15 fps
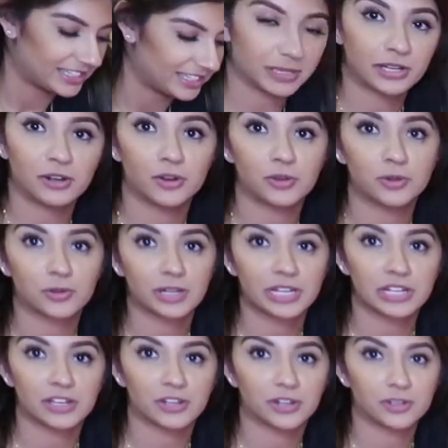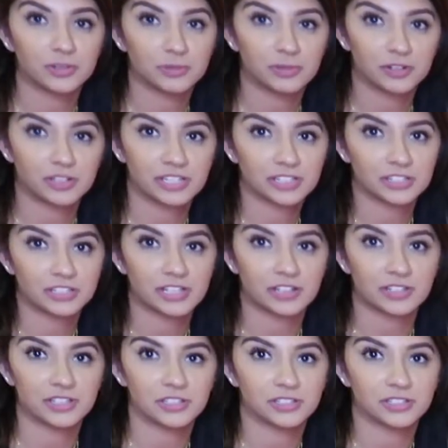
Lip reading: Big ol' green-o. Green turned out